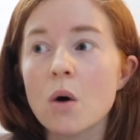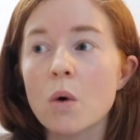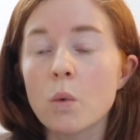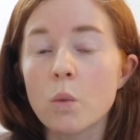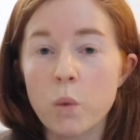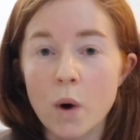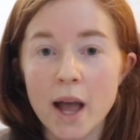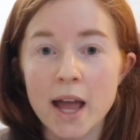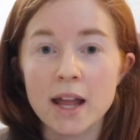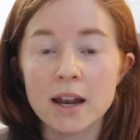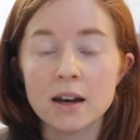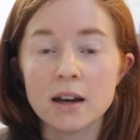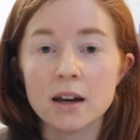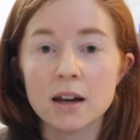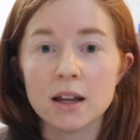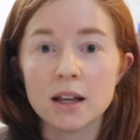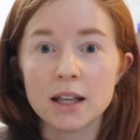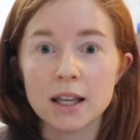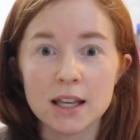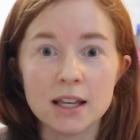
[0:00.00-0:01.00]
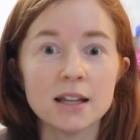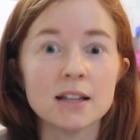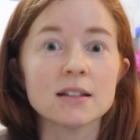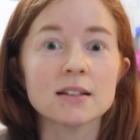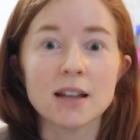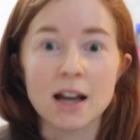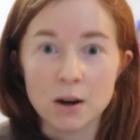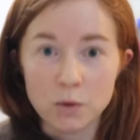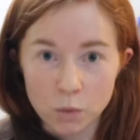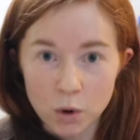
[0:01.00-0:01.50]
when
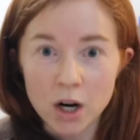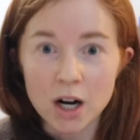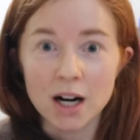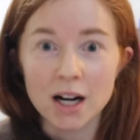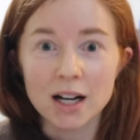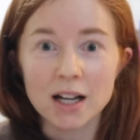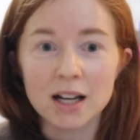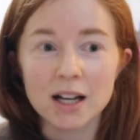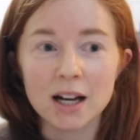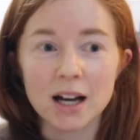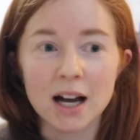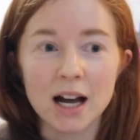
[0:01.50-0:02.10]
he's at work.